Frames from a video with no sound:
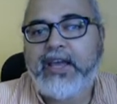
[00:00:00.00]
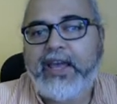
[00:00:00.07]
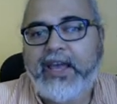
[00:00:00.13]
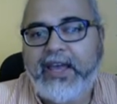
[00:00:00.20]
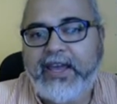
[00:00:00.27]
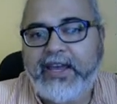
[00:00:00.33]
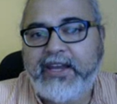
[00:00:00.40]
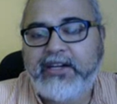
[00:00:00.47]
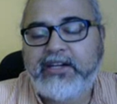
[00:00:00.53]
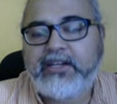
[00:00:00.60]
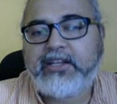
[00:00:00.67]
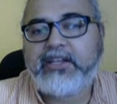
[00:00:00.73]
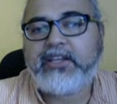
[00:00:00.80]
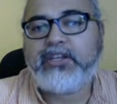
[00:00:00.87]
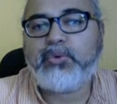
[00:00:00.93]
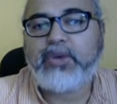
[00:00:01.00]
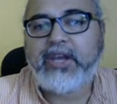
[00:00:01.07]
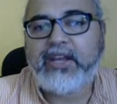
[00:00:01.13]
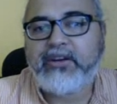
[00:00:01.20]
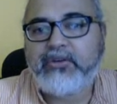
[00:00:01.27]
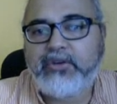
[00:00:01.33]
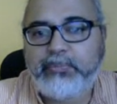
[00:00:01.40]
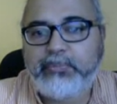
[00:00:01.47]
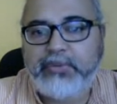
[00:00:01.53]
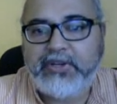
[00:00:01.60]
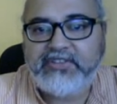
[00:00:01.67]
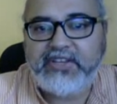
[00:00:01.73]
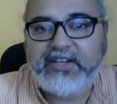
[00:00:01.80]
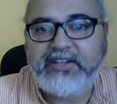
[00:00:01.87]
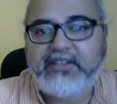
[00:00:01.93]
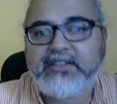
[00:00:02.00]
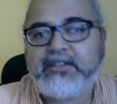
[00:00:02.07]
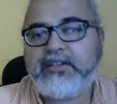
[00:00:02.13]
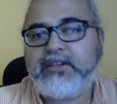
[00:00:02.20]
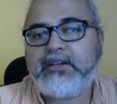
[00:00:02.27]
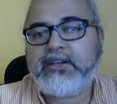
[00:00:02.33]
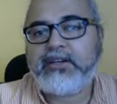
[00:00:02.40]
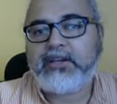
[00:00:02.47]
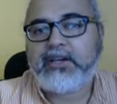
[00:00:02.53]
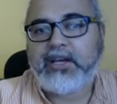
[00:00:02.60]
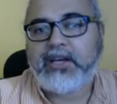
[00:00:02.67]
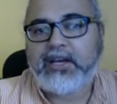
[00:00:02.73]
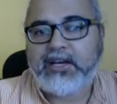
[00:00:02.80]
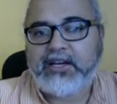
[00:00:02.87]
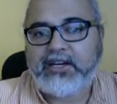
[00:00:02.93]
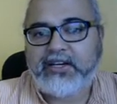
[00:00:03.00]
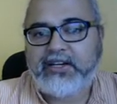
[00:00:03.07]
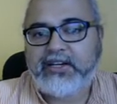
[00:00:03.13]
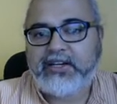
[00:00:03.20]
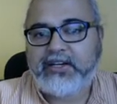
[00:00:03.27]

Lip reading: and you can represent a